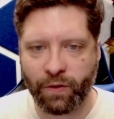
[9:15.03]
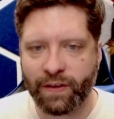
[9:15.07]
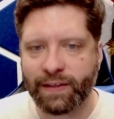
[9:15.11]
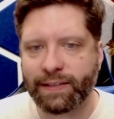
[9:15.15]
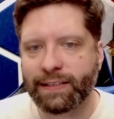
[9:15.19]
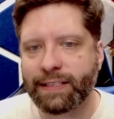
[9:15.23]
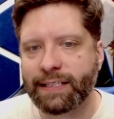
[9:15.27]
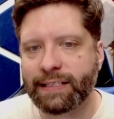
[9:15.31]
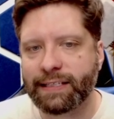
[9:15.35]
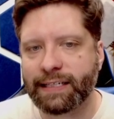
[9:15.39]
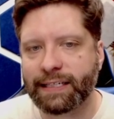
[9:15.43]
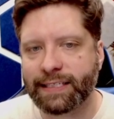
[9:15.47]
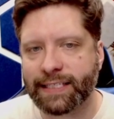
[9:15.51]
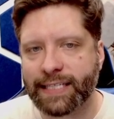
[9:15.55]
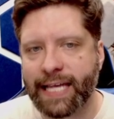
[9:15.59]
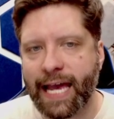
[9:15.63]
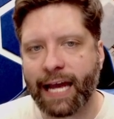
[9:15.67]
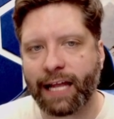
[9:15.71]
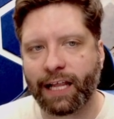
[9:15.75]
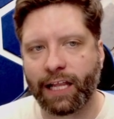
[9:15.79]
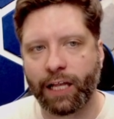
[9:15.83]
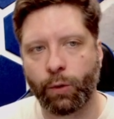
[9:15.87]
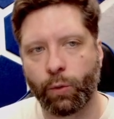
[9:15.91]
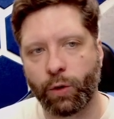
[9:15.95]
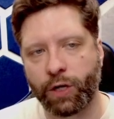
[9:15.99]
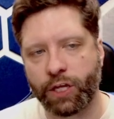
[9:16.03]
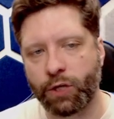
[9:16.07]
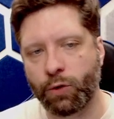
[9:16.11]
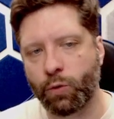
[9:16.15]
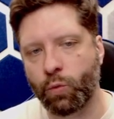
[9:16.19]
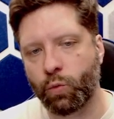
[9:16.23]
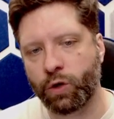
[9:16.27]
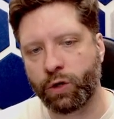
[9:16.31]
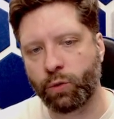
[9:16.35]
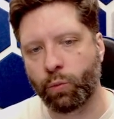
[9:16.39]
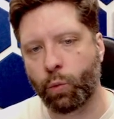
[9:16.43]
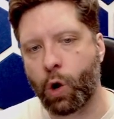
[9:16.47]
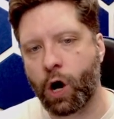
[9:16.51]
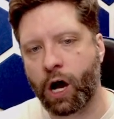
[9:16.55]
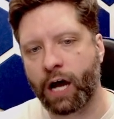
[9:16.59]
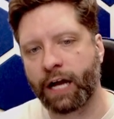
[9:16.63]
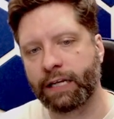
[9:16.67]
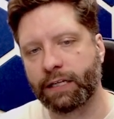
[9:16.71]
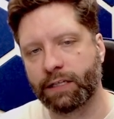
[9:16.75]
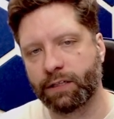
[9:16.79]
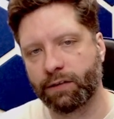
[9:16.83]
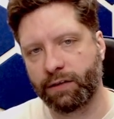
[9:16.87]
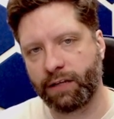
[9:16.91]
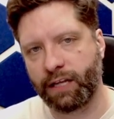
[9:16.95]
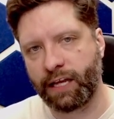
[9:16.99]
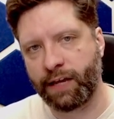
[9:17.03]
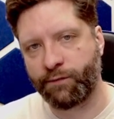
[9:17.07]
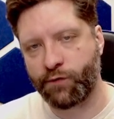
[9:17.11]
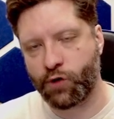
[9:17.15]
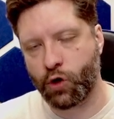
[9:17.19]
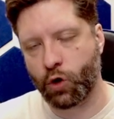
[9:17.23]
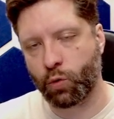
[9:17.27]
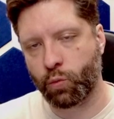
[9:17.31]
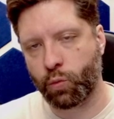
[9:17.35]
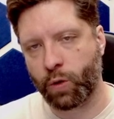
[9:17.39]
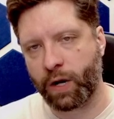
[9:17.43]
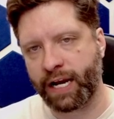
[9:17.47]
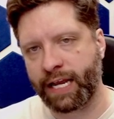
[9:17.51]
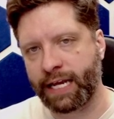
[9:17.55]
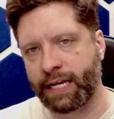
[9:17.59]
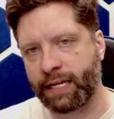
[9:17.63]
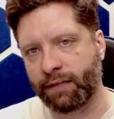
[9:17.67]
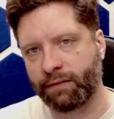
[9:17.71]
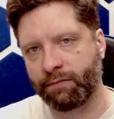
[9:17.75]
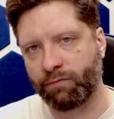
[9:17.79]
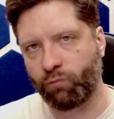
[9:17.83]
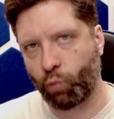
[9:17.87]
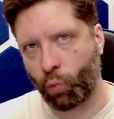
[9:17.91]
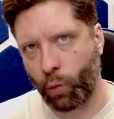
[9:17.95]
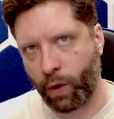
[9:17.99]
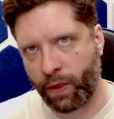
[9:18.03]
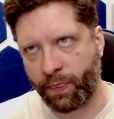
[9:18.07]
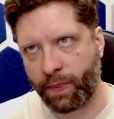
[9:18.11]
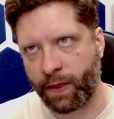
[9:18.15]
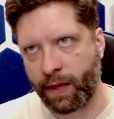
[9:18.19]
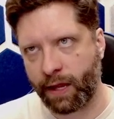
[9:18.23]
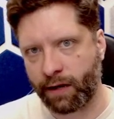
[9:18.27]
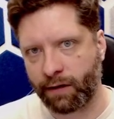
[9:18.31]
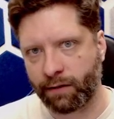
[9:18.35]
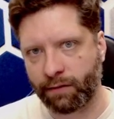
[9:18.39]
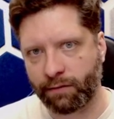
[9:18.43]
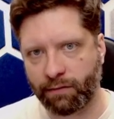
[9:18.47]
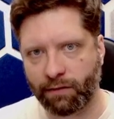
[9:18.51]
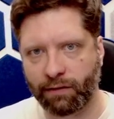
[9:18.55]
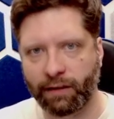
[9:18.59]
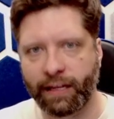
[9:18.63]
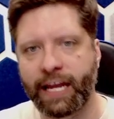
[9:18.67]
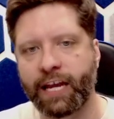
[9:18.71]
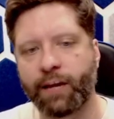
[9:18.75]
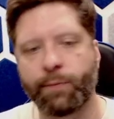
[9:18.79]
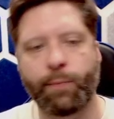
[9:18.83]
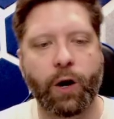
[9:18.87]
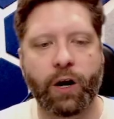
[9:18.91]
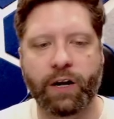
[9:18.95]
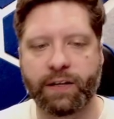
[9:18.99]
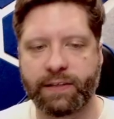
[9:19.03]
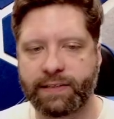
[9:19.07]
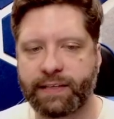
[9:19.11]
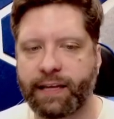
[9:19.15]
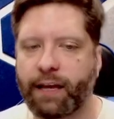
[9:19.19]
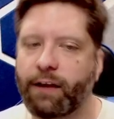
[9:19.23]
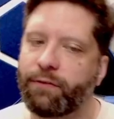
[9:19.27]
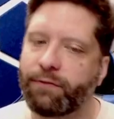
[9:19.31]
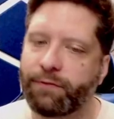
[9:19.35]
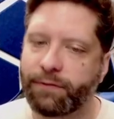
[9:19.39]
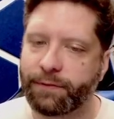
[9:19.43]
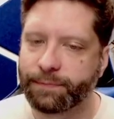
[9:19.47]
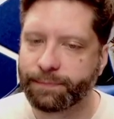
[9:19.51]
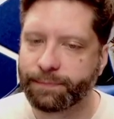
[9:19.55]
This is exactly what you would want if you're running within Lankhmar itself.